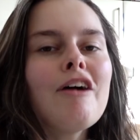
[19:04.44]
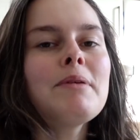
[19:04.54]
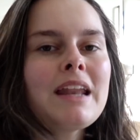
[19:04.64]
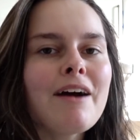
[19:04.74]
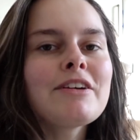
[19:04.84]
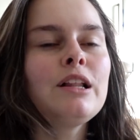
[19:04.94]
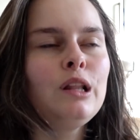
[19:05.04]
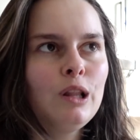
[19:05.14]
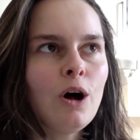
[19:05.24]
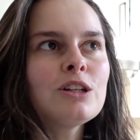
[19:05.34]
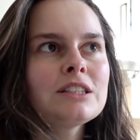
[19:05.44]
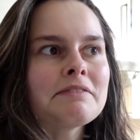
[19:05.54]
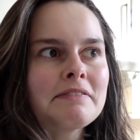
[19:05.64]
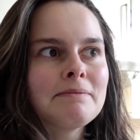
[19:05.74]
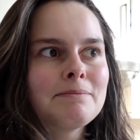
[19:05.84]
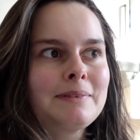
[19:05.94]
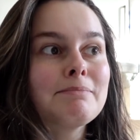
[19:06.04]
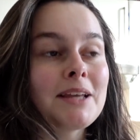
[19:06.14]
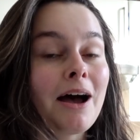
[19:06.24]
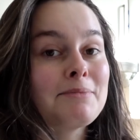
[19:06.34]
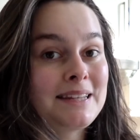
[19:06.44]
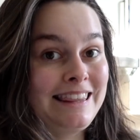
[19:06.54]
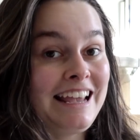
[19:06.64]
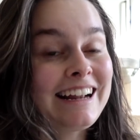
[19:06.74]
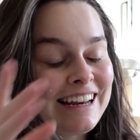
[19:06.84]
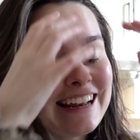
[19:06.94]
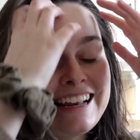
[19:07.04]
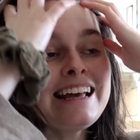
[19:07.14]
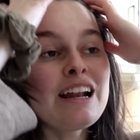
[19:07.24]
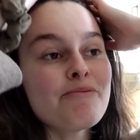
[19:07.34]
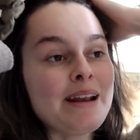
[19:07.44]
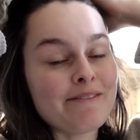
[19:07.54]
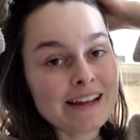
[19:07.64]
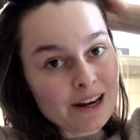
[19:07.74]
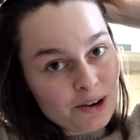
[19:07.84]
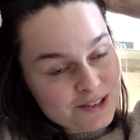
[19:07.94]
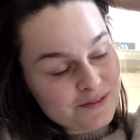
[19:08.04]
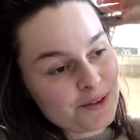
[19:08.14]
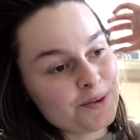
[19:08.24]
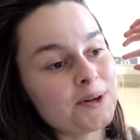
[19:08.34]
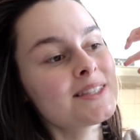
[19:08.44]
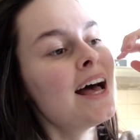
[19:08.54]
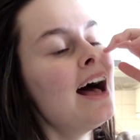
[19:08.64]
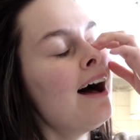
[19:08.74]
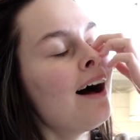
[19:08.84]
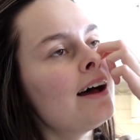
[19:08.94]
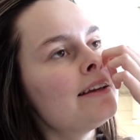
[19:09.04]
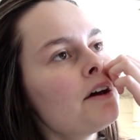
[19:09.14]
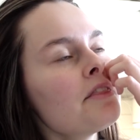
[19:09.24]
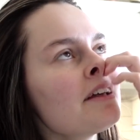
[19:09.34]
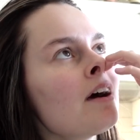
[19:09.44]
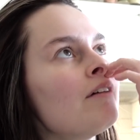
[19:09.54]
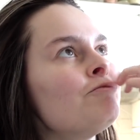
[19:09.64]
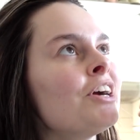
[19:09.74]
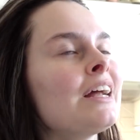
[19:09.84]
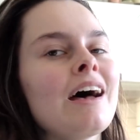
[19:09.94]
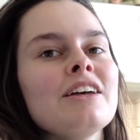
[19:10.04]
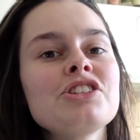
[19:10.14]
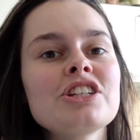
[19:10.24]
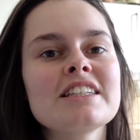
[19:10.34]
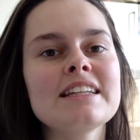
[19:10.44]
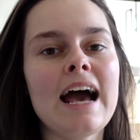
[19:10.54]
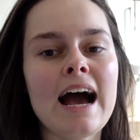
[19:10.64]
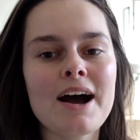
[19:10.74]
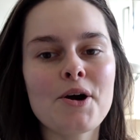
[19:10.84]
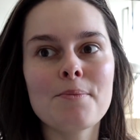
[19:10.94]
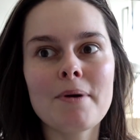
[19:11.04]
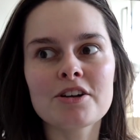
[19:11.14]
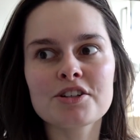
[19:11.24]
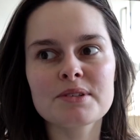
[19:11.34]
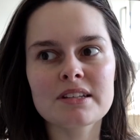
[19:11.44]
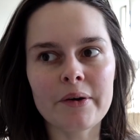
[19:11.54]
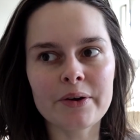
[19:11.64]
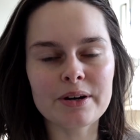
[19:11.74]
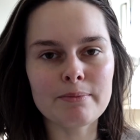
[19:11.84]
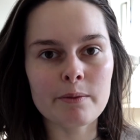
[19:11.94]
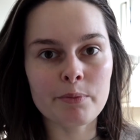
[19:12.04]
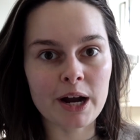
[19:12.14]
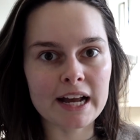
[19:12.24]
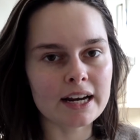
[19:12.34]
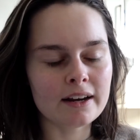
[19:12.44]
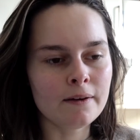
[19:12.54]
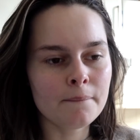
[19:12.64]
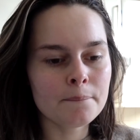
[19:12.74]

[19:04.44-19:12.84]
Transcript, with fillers: I've been having a lot of time to think lately and I've been having a lot of thoughts. I don't think I realized just how much was going on in my brain